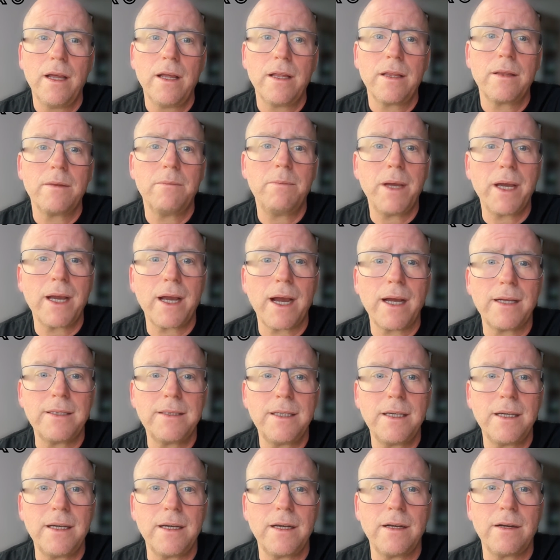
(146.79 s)
The big
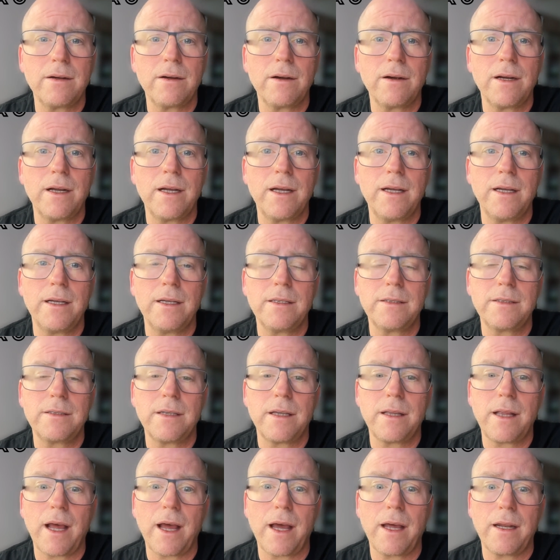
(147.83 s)
idea here is
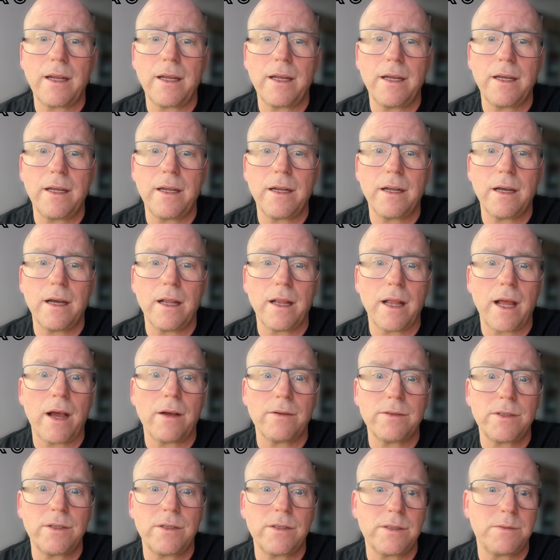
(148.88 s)
that it
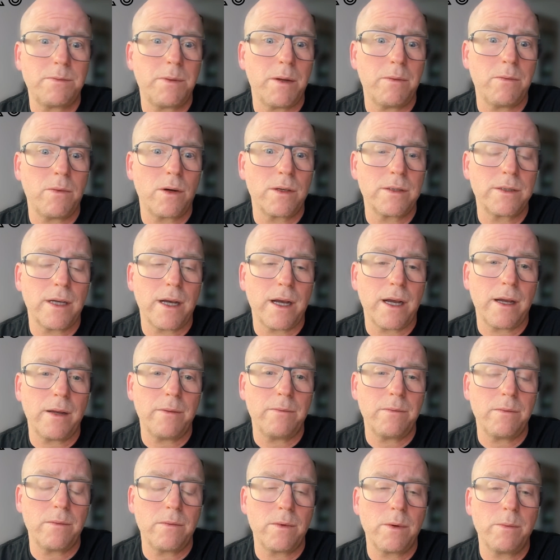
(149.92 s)
allows you to spend more
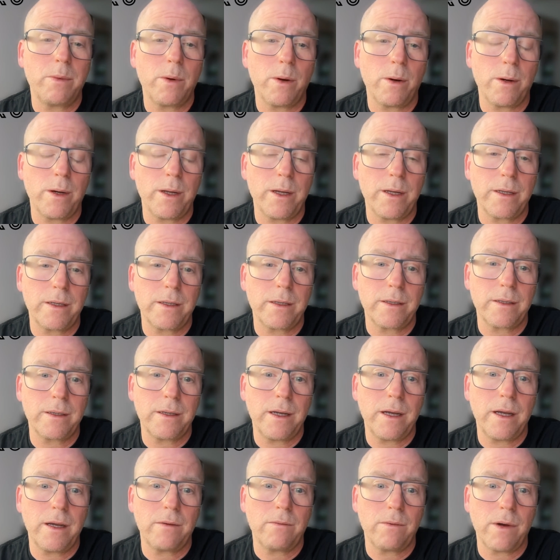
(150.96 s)
time reporting
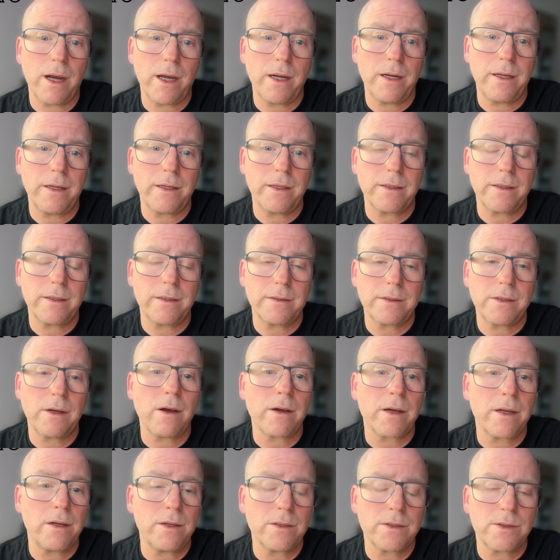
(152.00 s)
and writing,
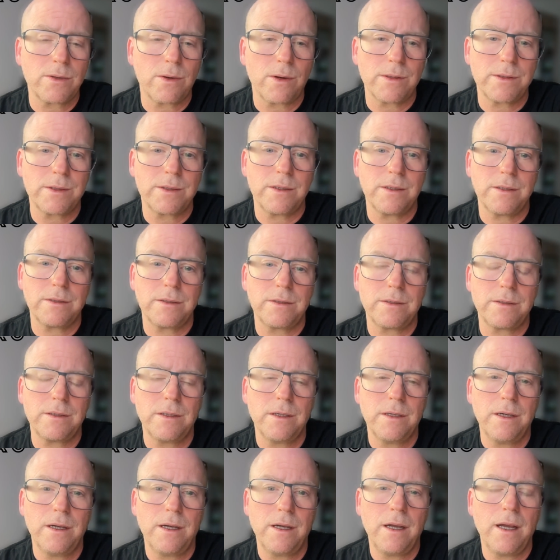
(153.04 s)
talking to your sources,
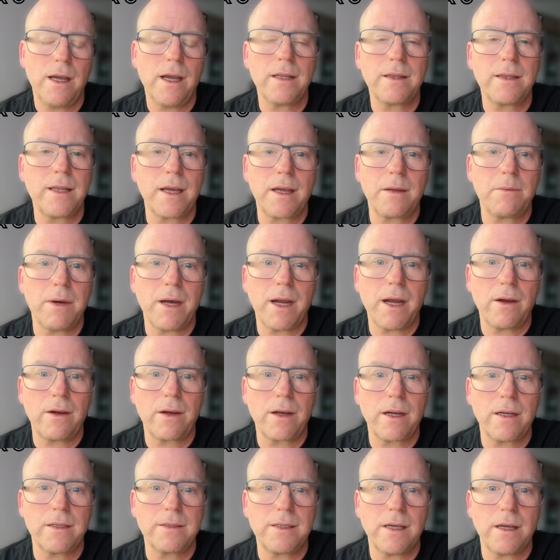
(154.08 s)
and thinking about how
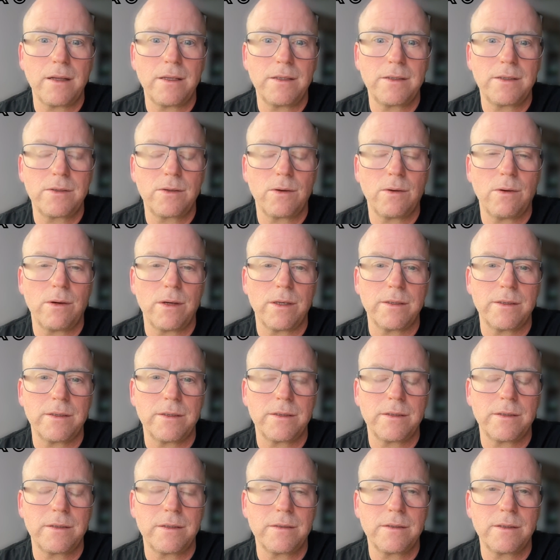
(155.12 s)
you're going to tell these
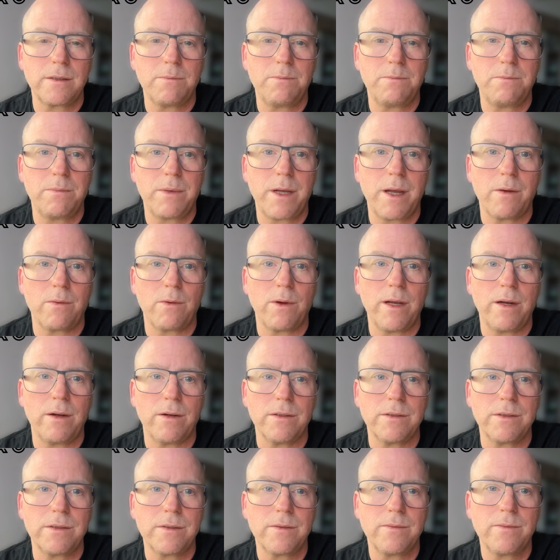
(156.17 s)
stories to get
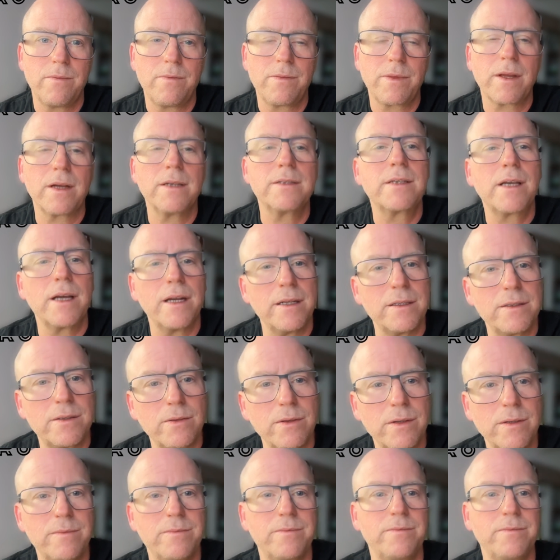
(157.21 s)
readers. Let's get into it.